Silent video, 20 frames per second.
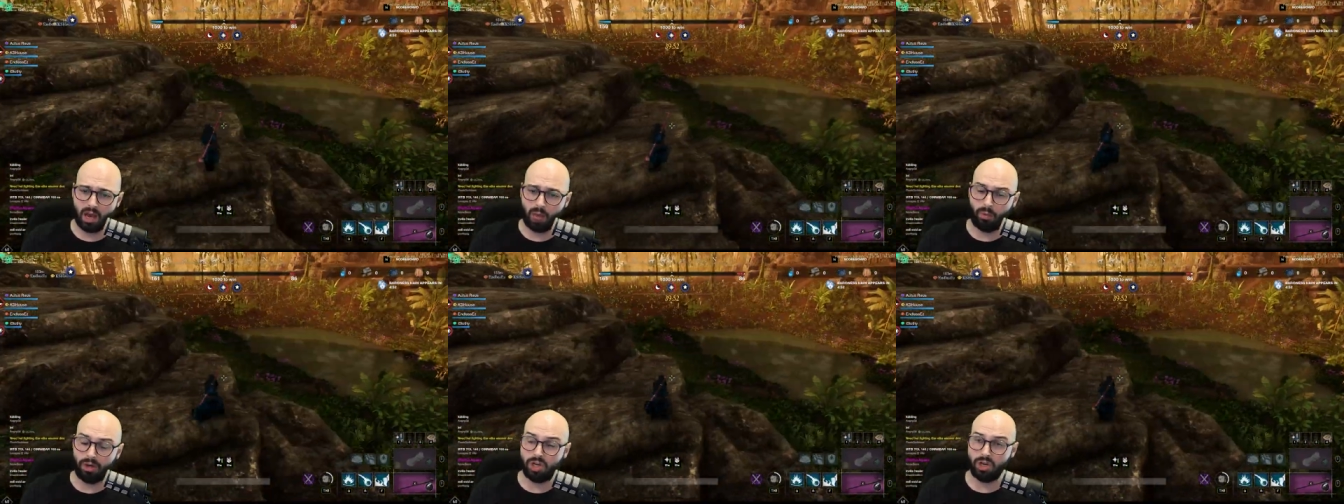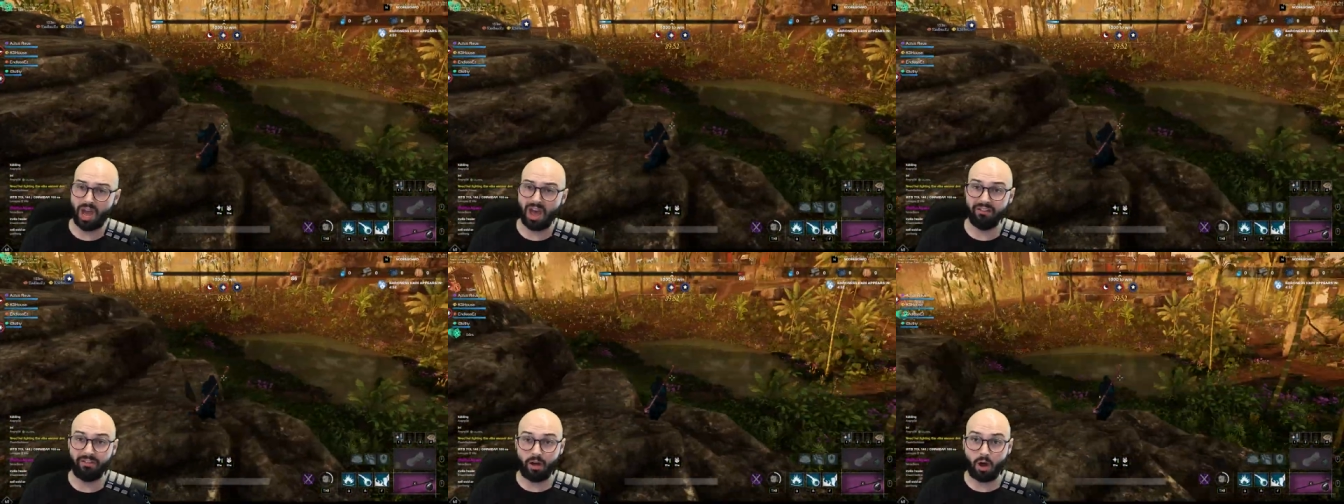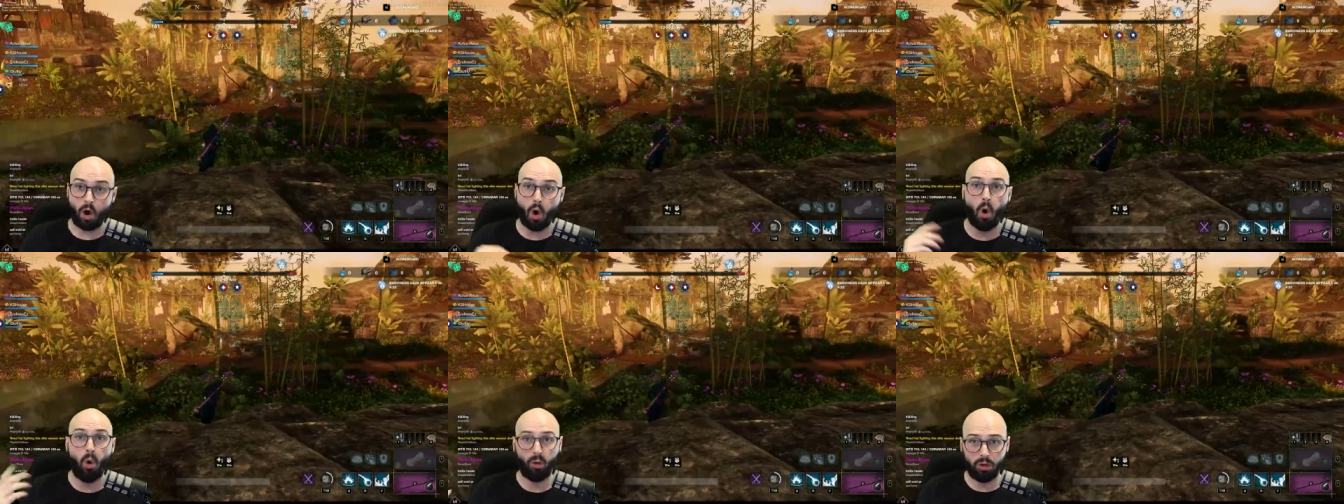when you have
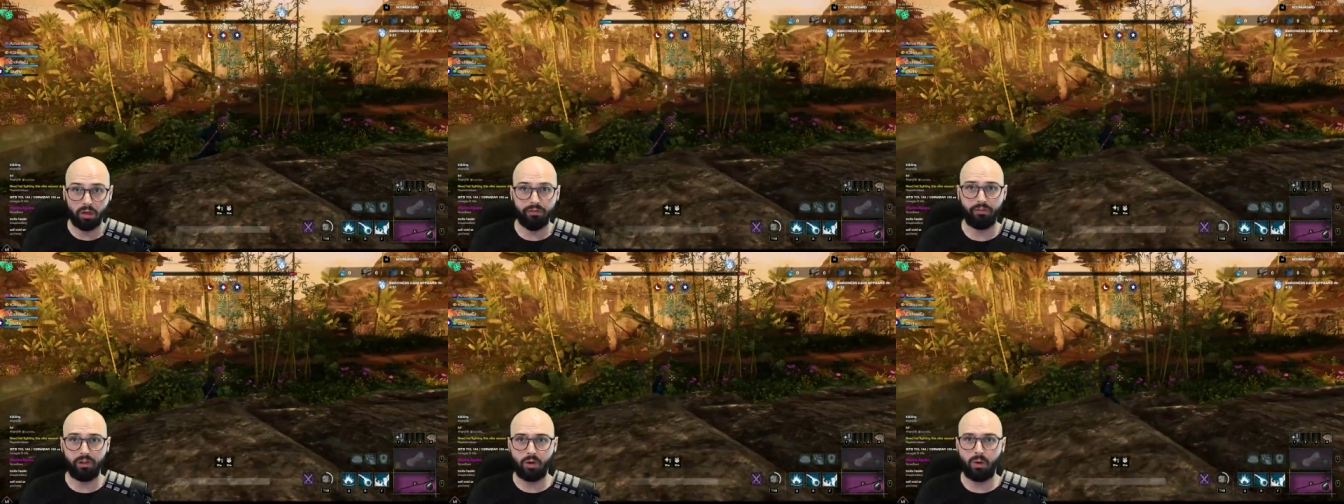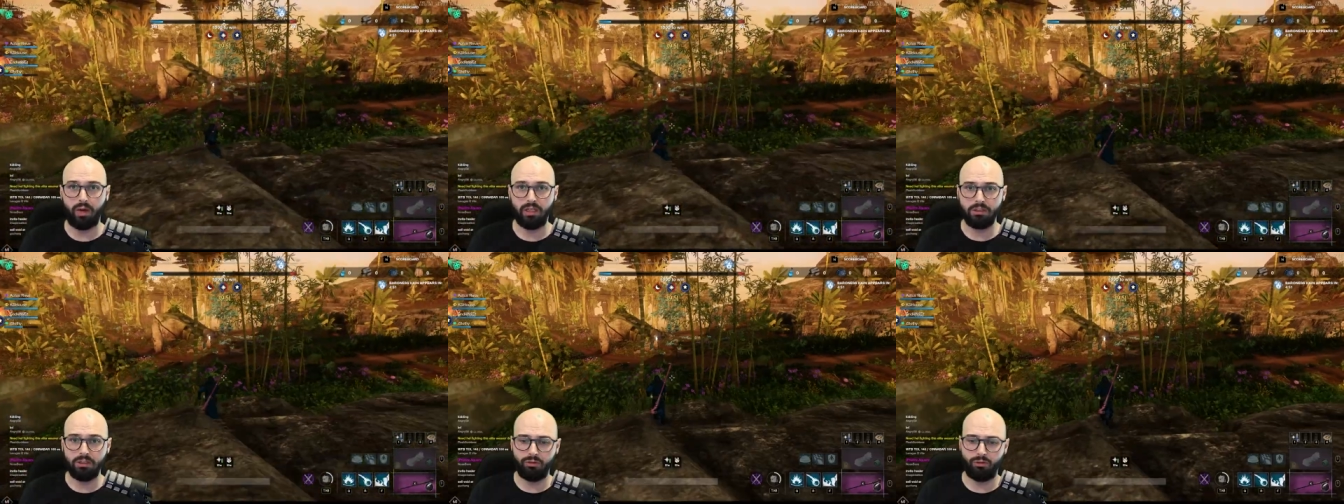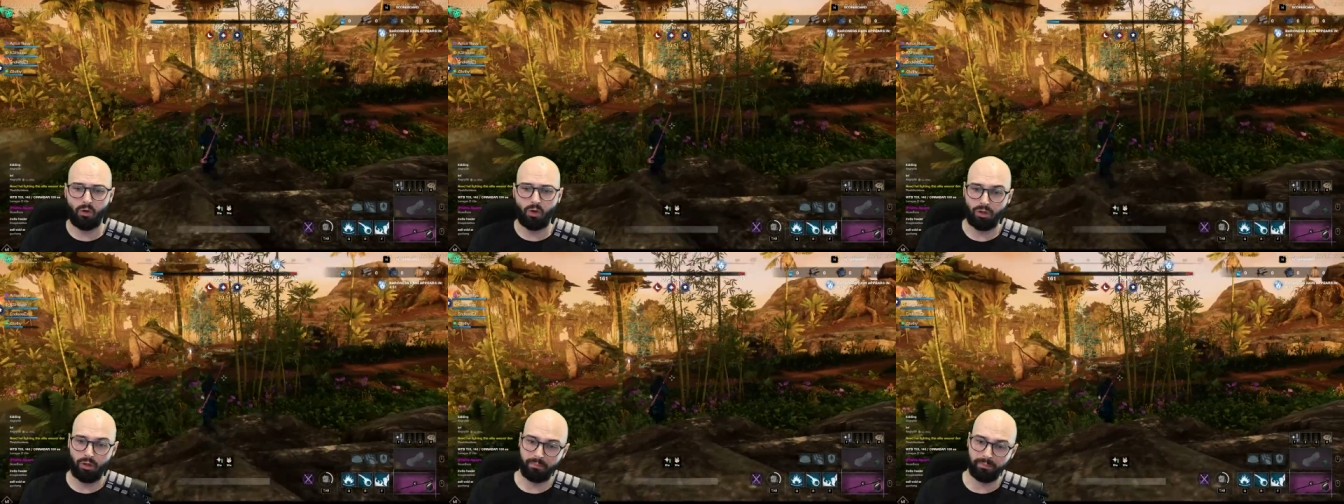all of the quests
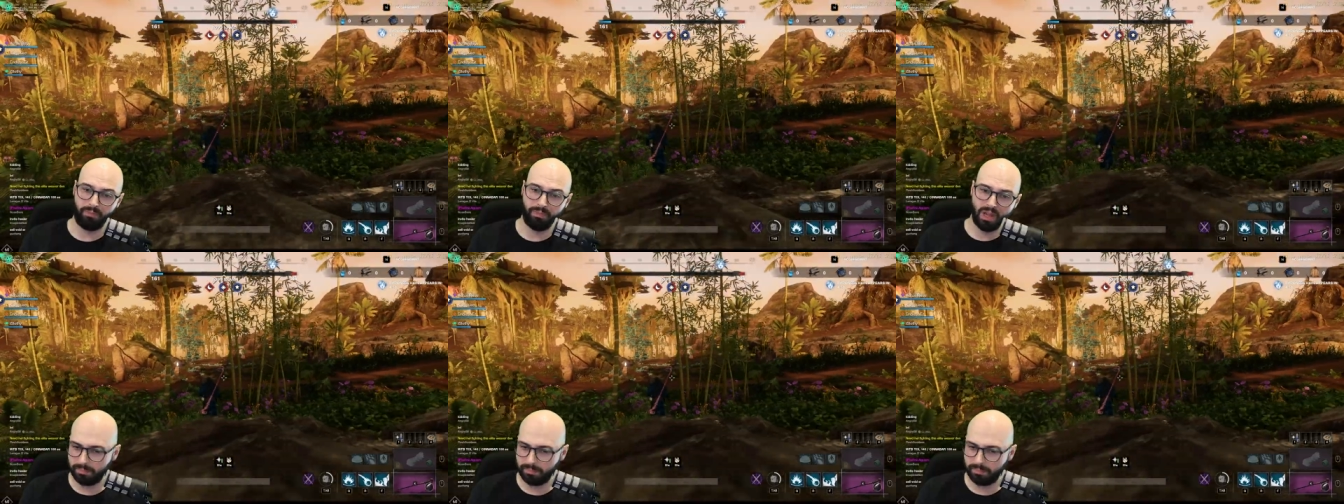for them.